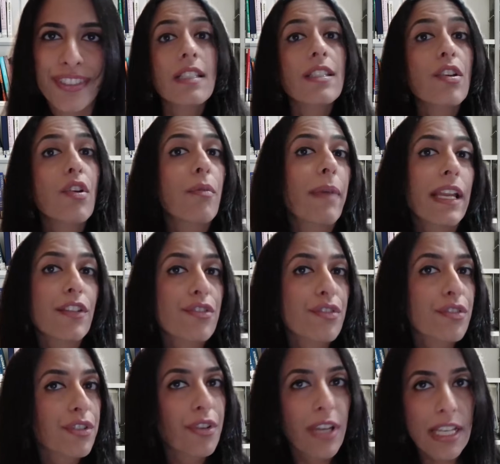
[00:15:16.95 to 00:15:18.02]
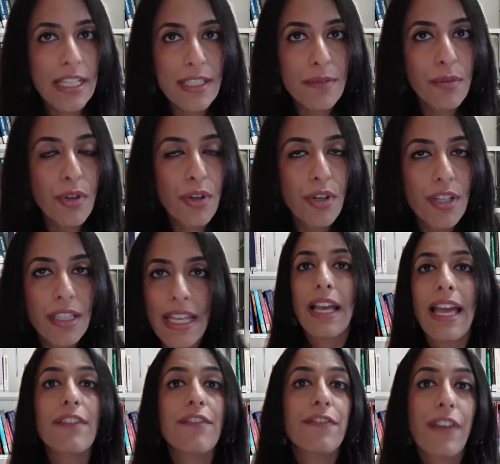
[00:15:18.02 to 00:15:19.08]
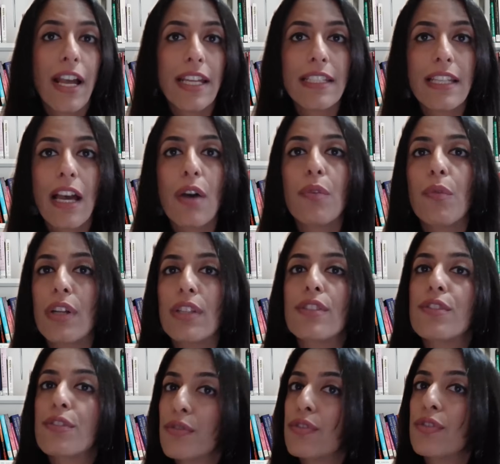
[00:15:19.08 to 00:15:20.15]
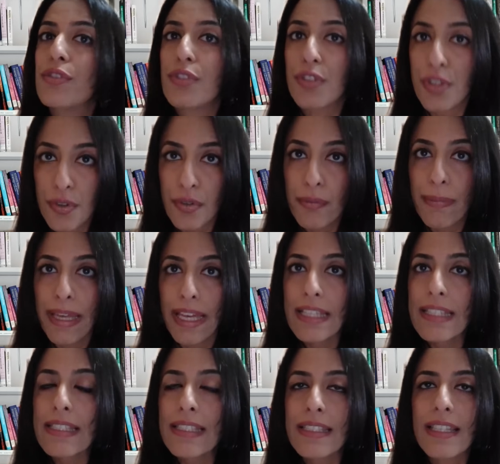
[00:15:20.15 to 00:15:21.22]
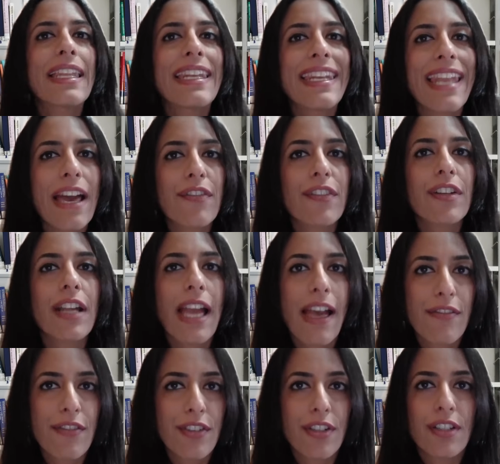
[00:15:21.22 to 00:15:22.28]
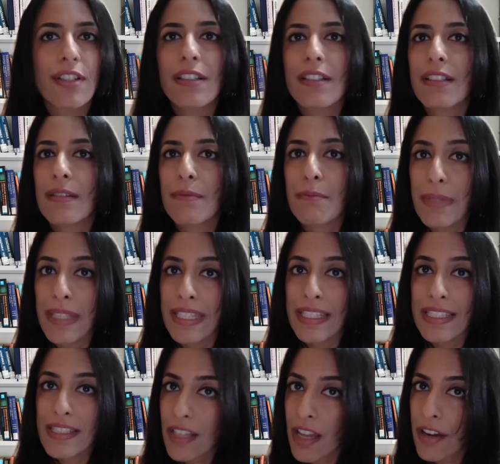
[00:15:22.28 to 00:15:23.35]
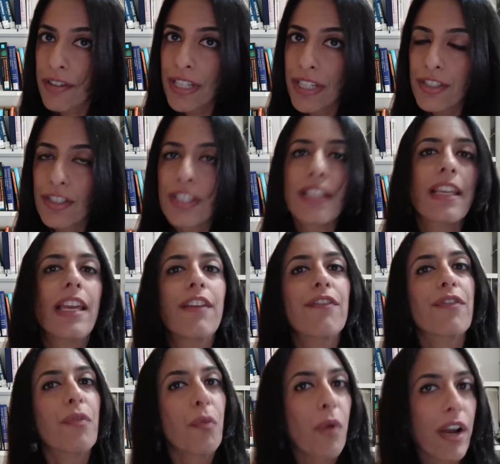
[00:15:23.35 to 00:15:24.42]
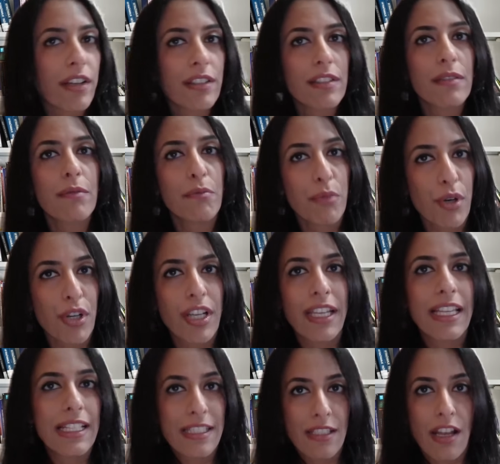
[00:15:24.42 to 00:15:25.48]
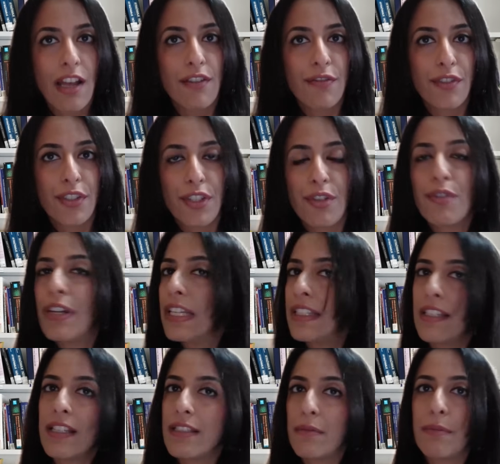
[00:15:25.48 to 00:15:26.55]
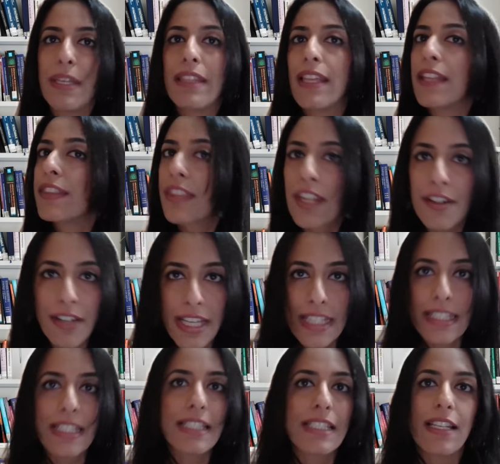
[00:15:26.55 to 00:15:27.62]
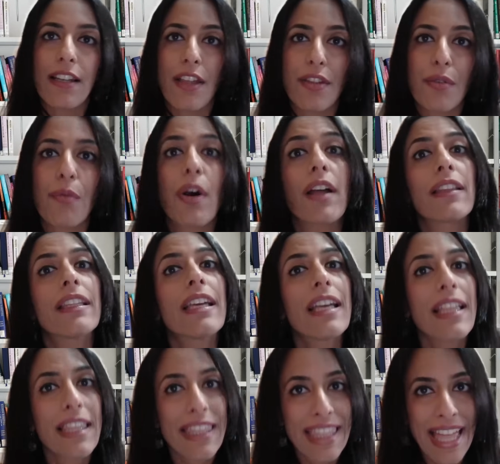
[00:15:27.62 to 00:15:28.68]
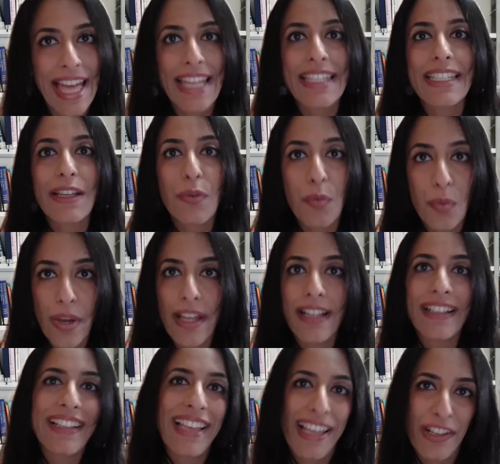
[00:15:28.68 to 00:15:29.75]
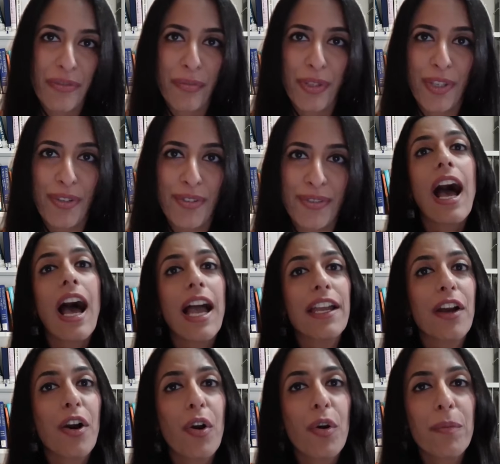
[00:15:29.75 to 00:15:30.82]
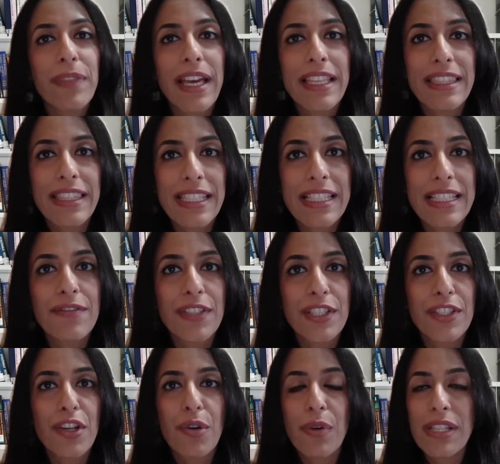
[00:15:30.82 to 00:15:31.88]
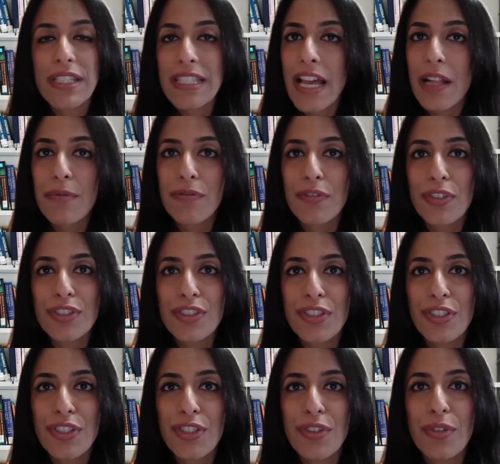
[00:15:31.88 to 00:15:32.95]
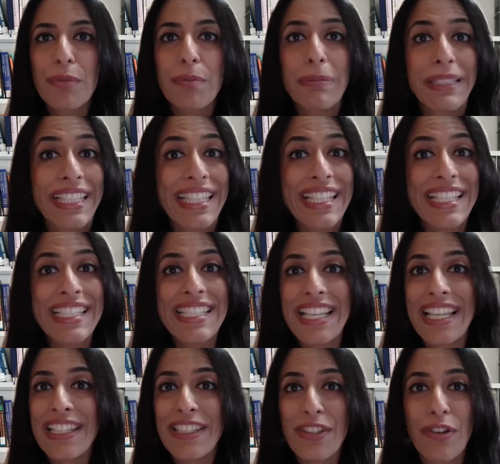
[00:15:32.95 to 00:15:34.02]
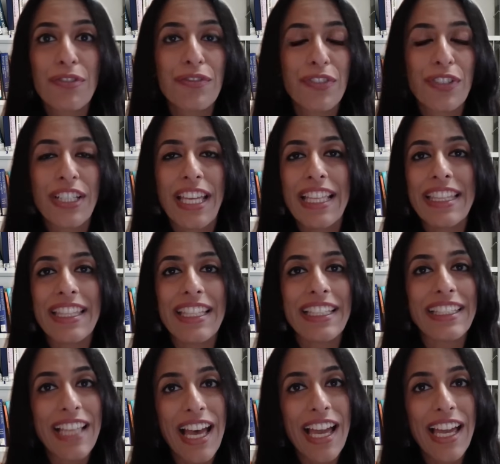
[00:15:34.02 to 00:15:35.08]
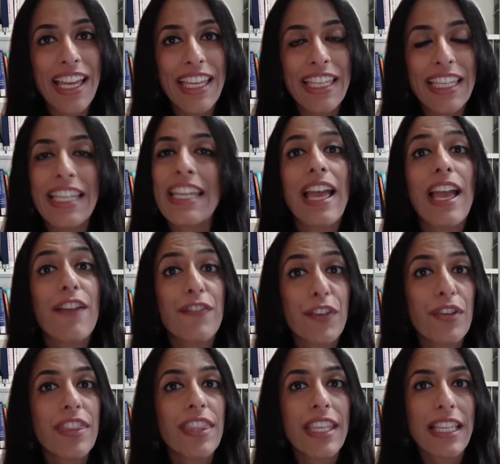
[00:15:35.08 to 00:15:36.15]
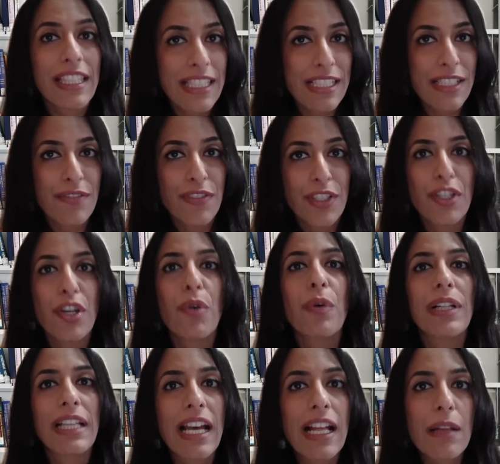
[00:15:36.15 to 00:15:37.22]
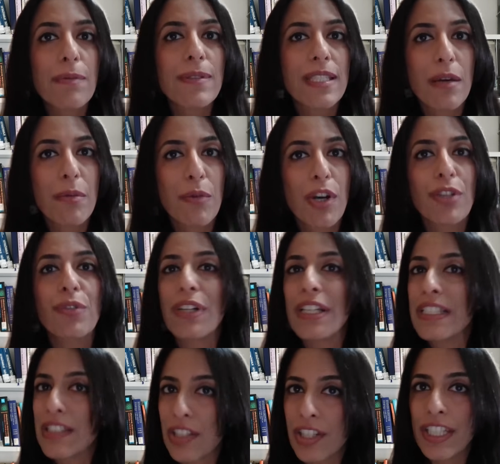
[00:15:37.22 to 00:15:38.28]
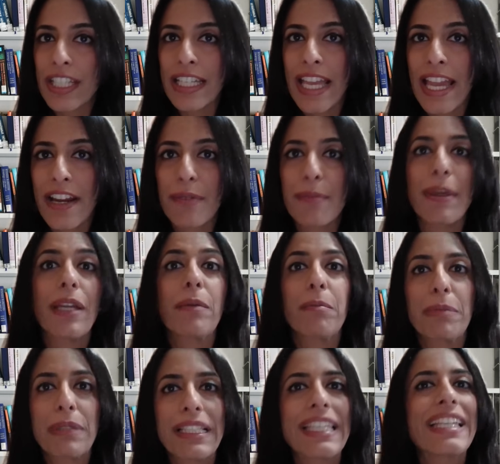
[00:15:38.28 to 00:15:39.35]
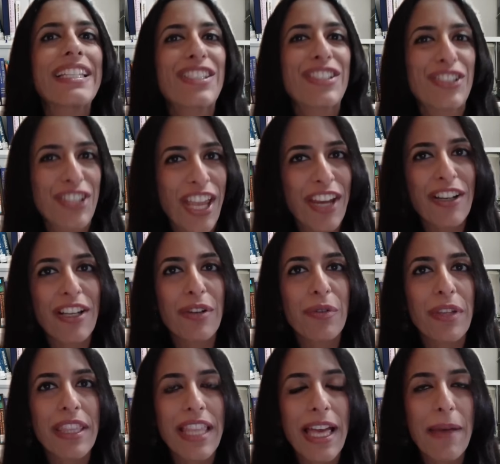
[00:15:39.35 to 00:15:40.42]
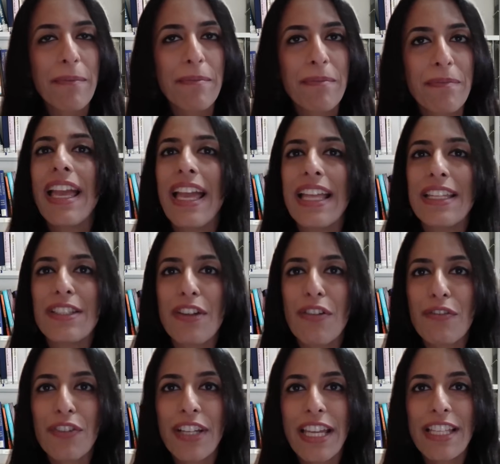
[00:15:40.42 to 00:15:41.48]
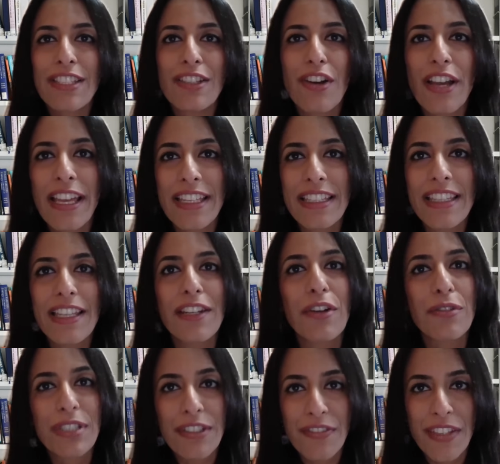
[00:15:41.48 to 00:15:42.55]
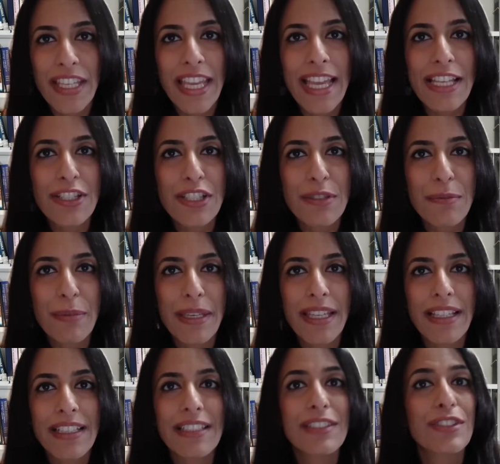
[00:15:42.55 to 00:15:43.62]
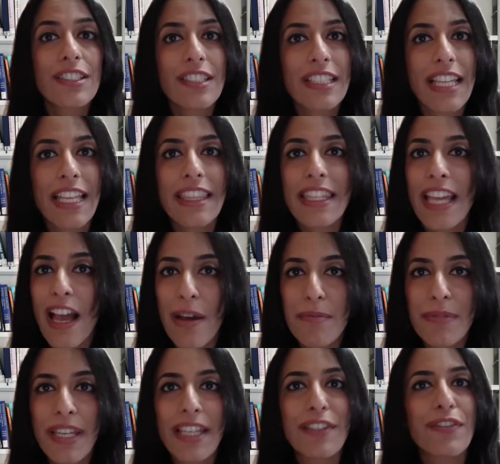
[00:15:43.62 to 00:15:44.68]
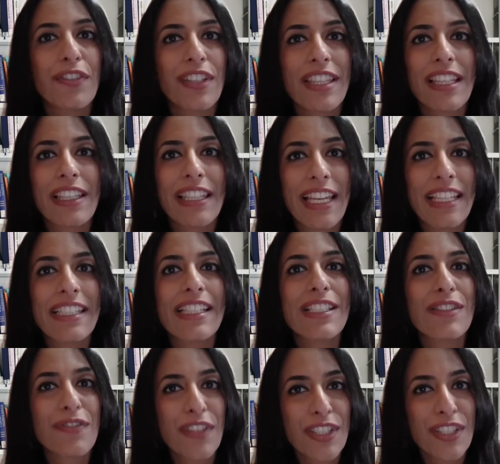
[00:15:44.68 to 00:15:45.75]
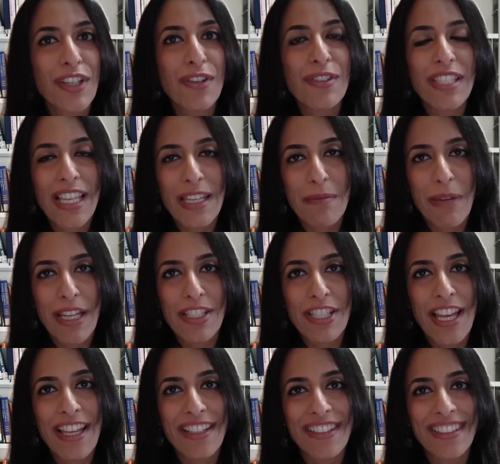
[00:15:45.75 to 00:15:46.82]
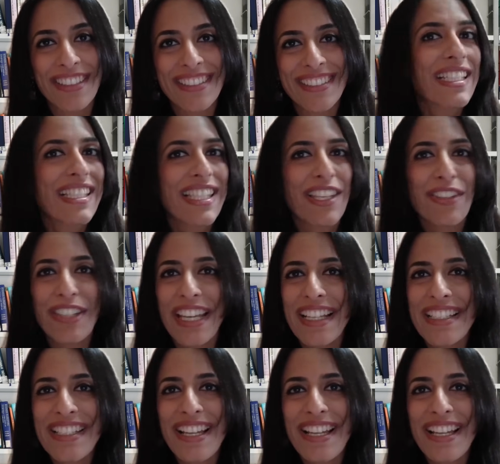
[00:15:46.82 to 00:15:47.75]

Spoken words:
So make sure you explore and find out what suits you best. Never ever be discouraged. If one book is not for you, it doesn't mean that there isn't another one that will help you. I hope that this video was helpful to you. Please don't forget the like. If you think this video will help someone who is learning Arabic, please share it with them. And don't forget to hit the notification bell to get the update for the latest videos in my channel. See you next